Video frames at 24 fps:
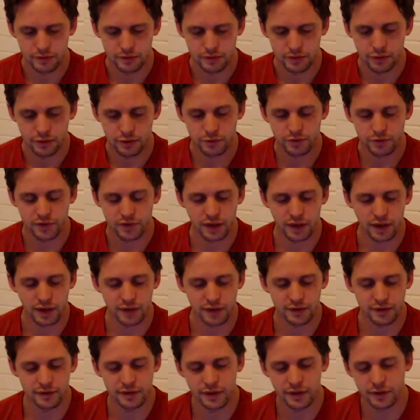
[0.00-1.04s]
You set
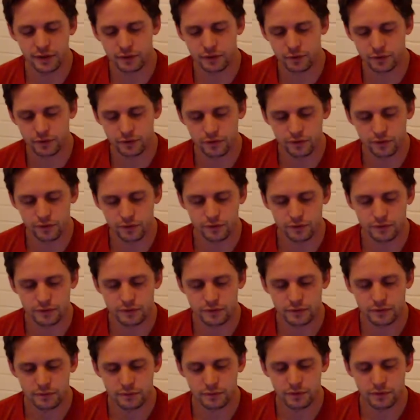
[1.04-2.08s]
ideals
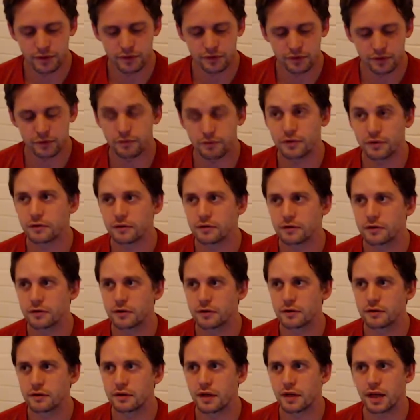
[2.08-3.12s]
because it feels
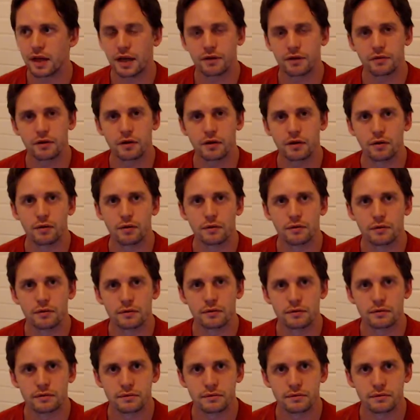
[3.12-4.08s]
good to have a goal.